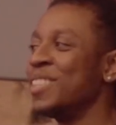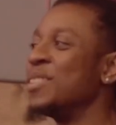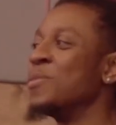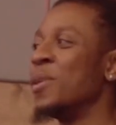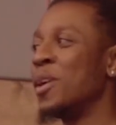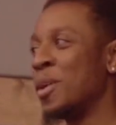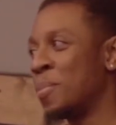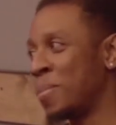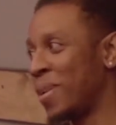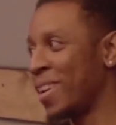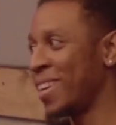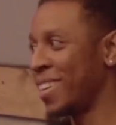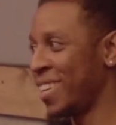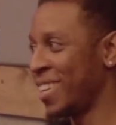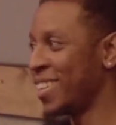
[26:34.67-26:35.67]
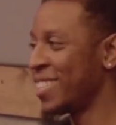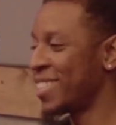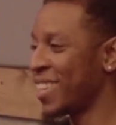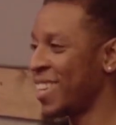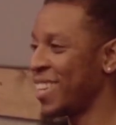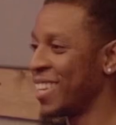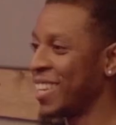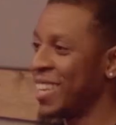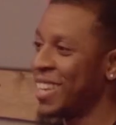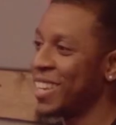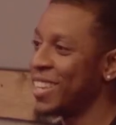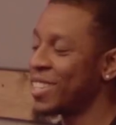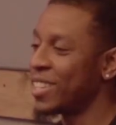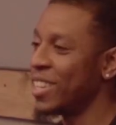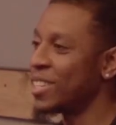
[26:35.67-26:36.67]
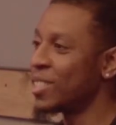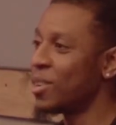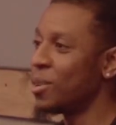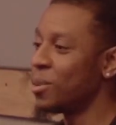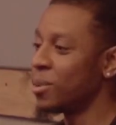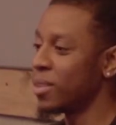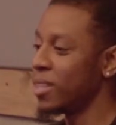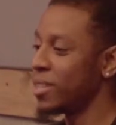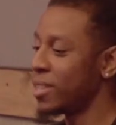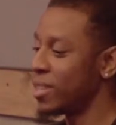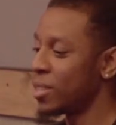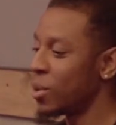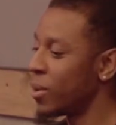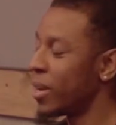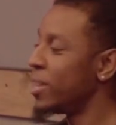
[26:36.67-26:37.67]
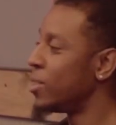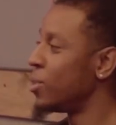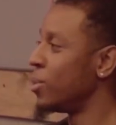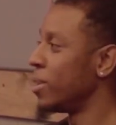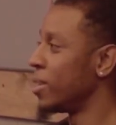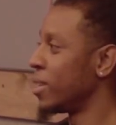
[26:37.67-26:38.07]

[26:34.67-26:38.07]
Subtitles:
Wordplay. You understand? There's no end to it.